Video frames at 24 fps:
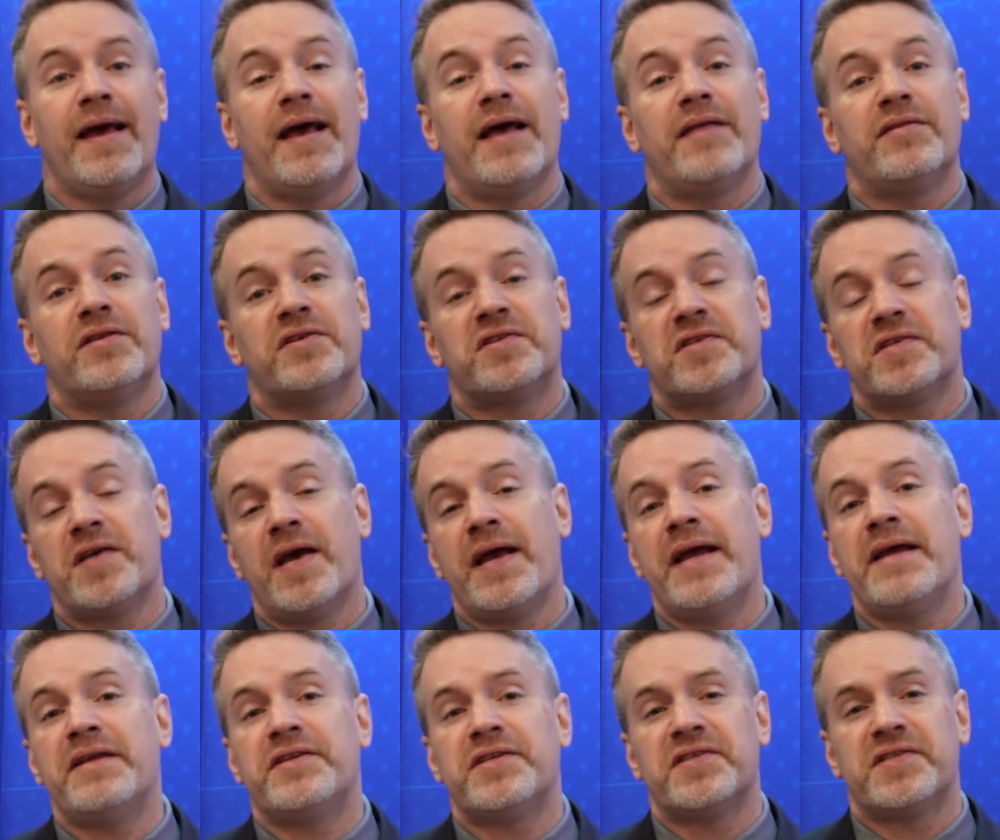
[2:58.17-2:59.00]
And the
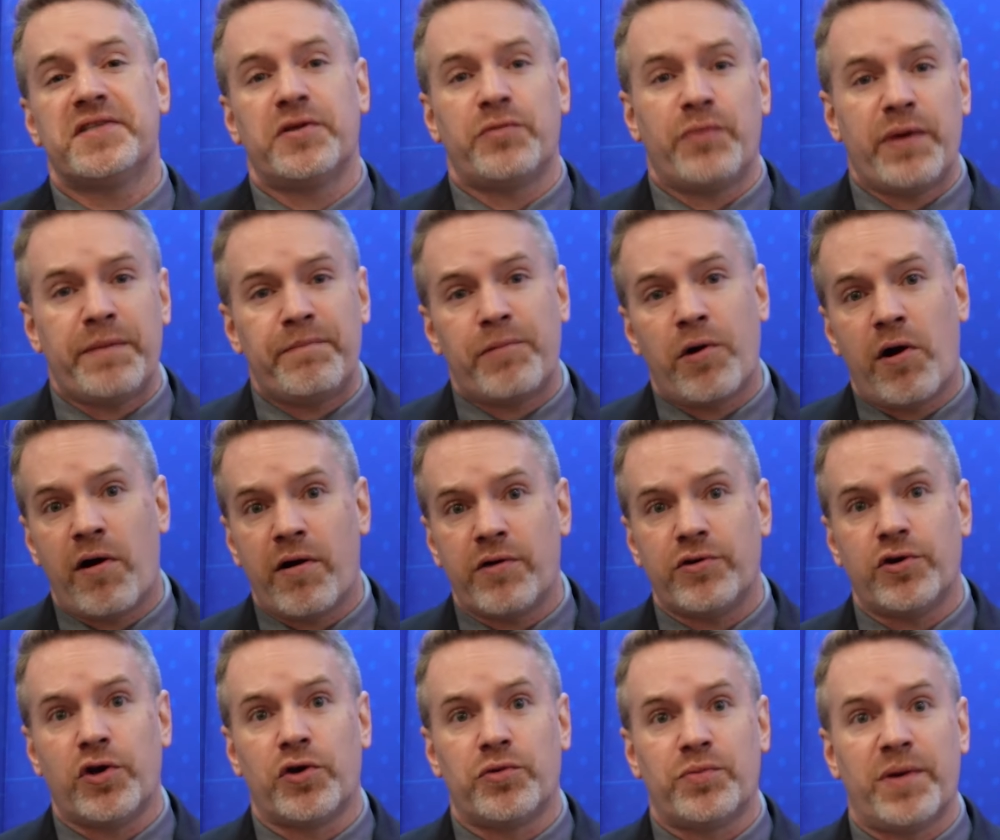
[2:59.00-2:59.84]
scientists that we
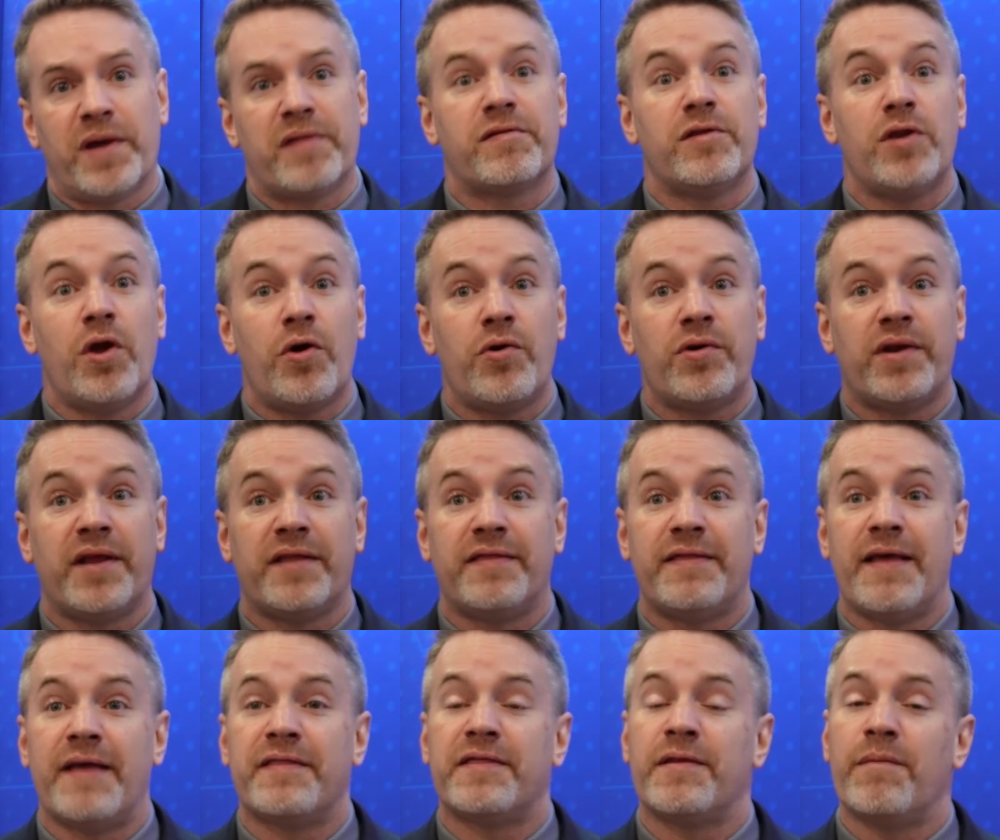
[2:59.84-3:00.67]
partnered with
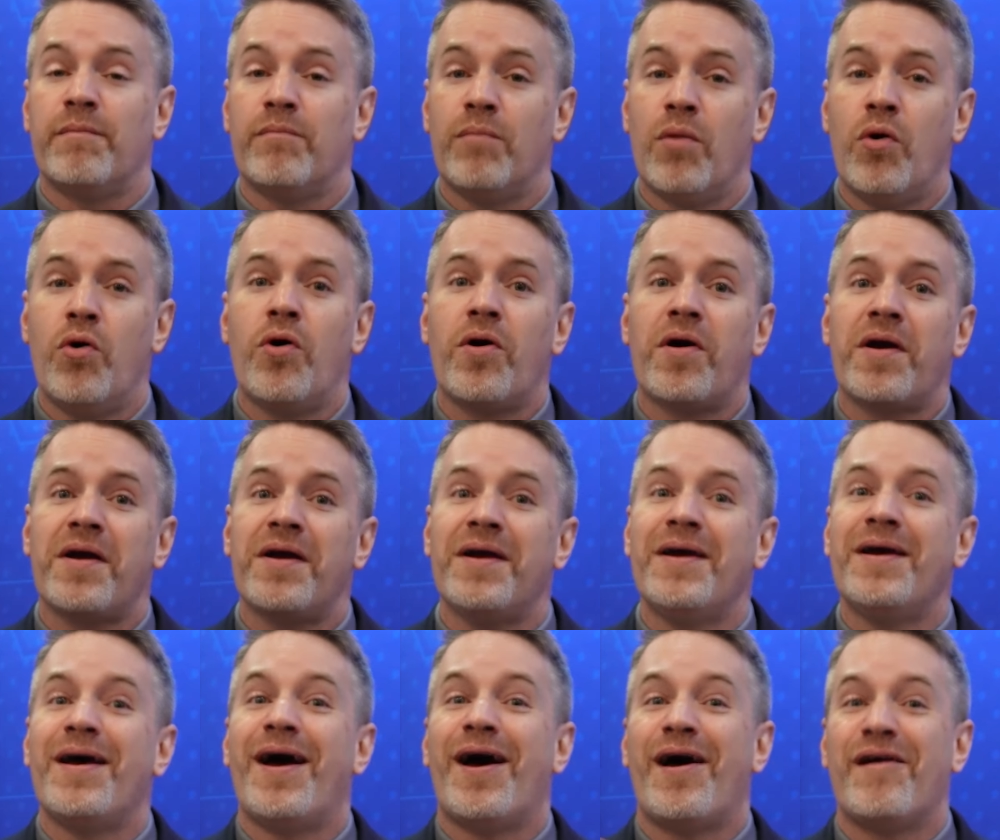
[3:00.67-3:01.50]
noted that the
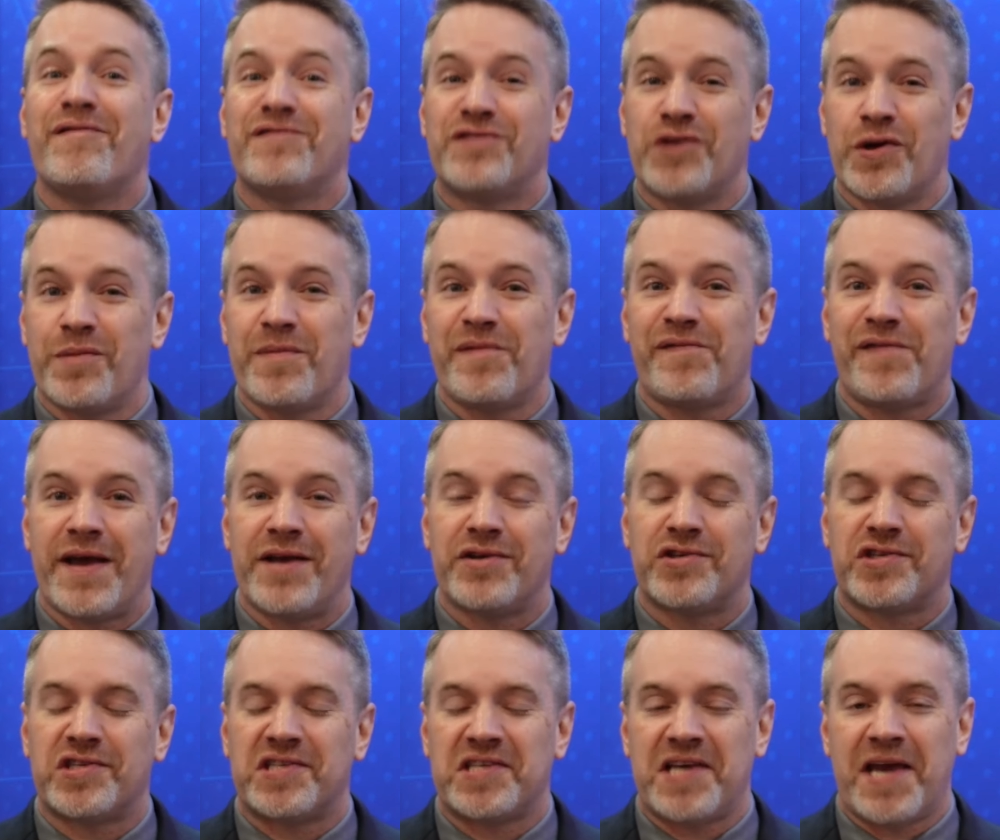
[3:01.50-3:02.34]
more of
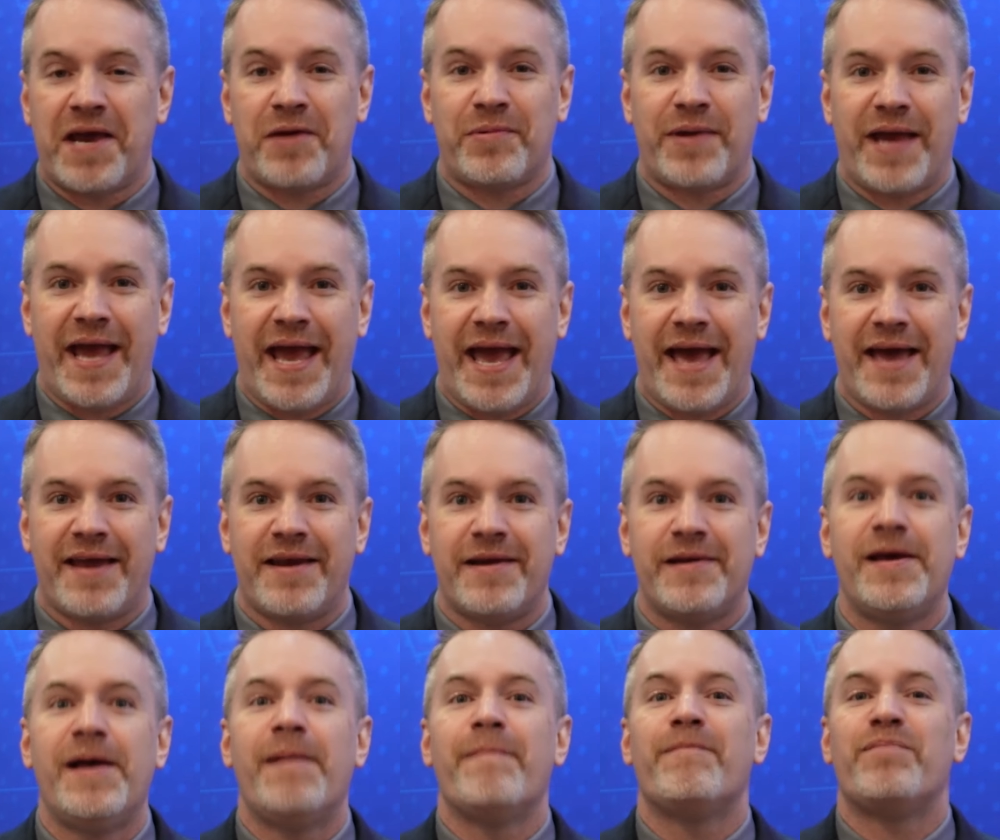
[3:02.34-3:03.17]
dermaphage CA we
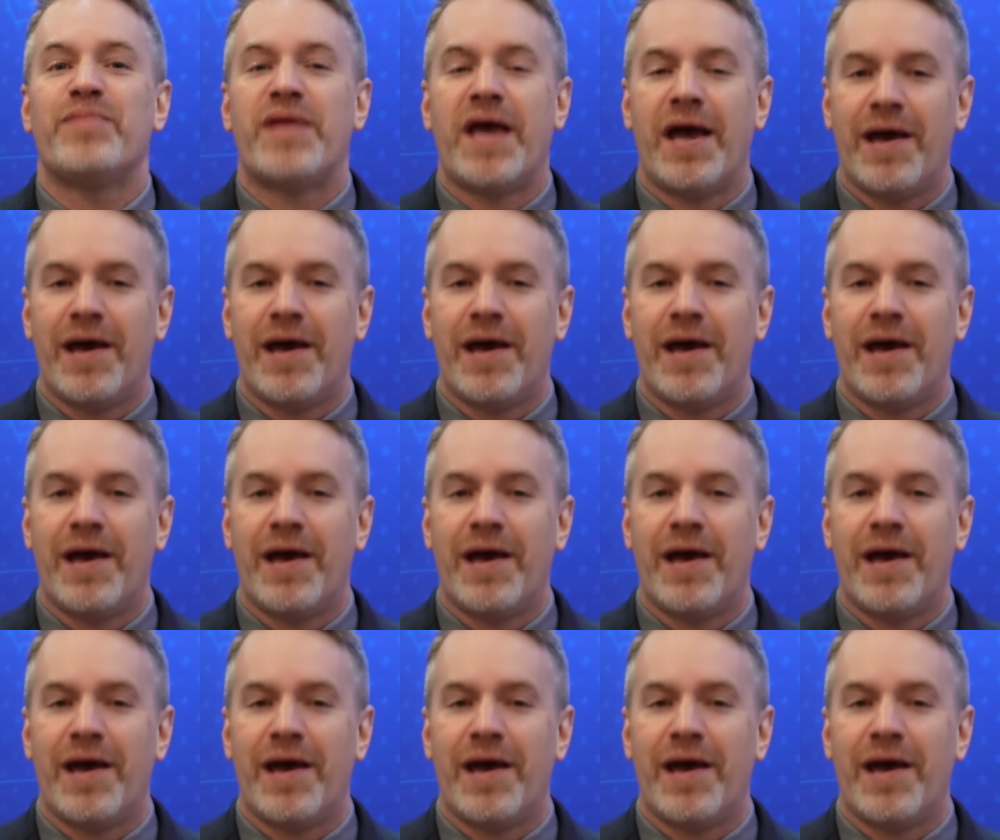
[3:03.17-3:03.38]
added, the